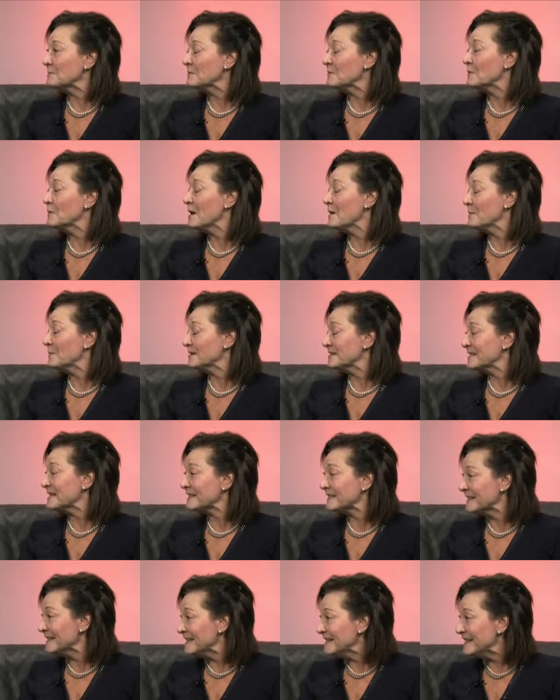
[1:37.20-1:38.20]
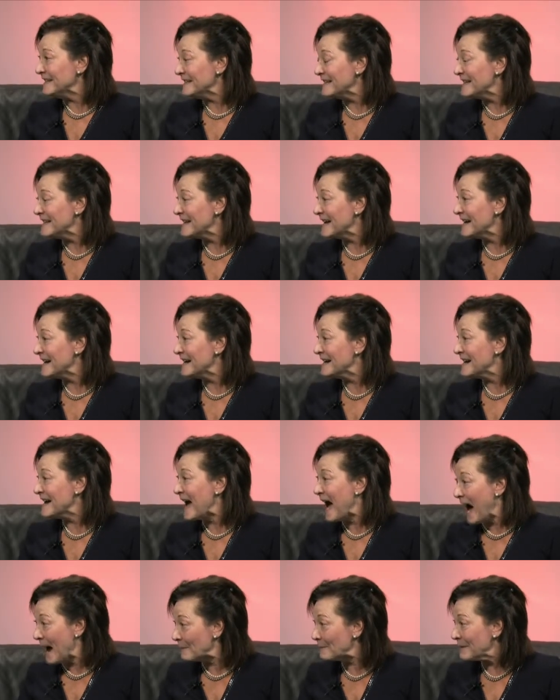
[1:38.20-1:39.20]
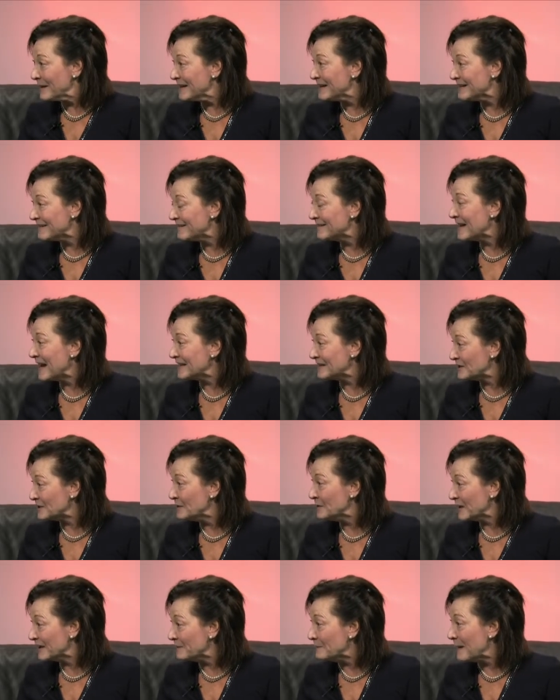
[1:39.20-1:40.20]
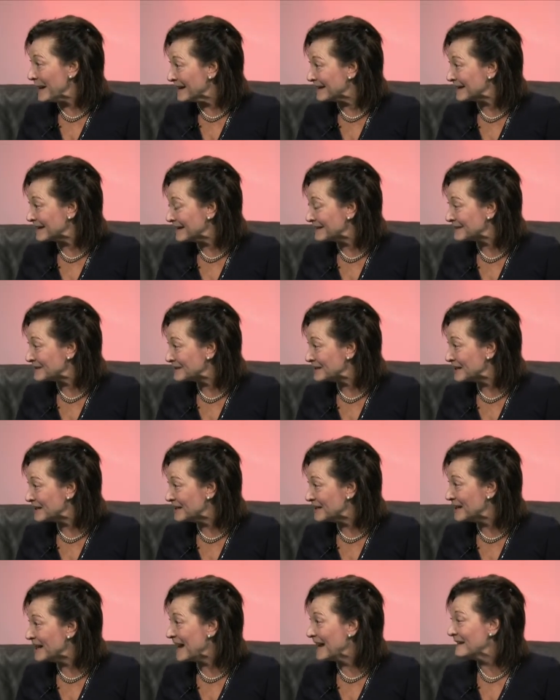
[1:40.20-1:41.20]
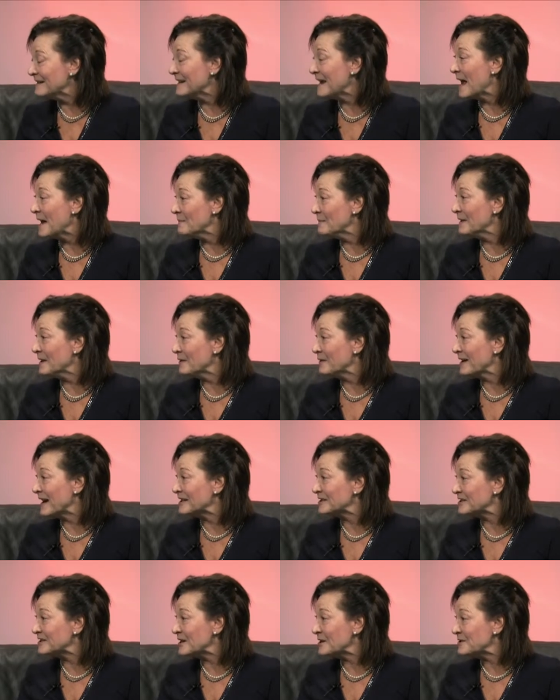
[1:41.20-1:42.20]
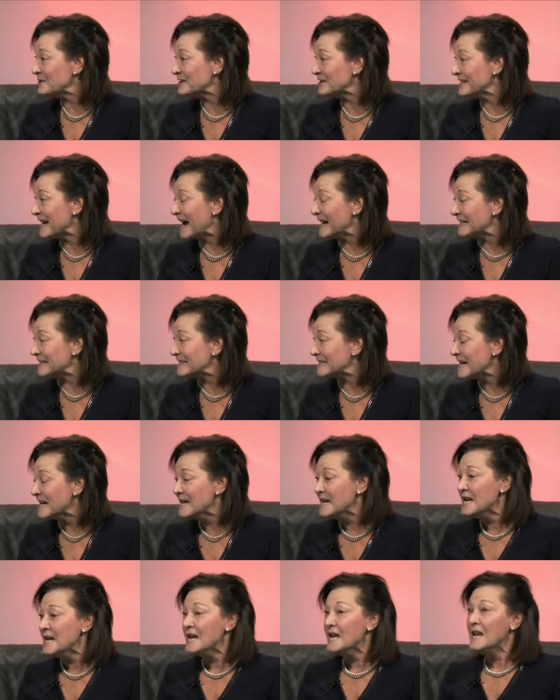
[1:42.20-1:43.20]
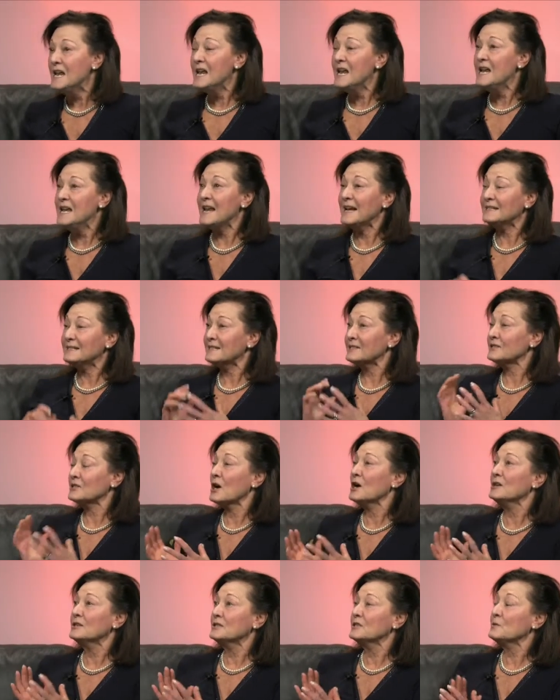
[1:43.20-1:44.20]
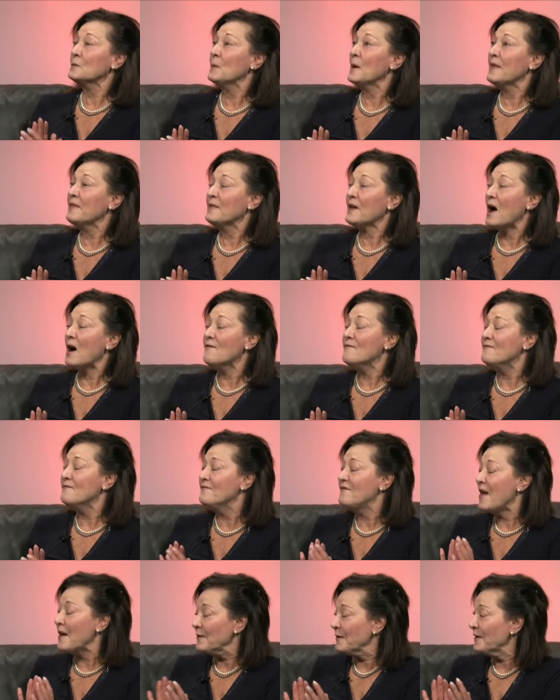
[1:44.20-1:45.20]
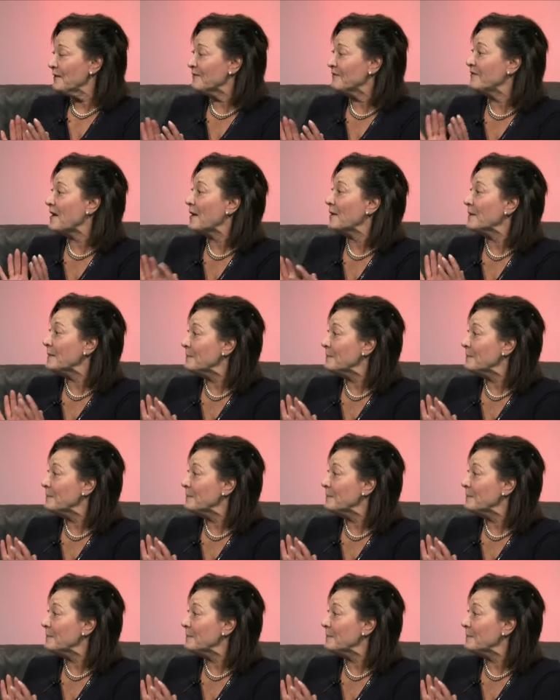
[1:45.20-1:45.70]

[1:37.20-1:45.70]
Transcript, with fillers: we're particularly uh, happy that you can make it uh, and and be on our show tonight. Let's start with a very very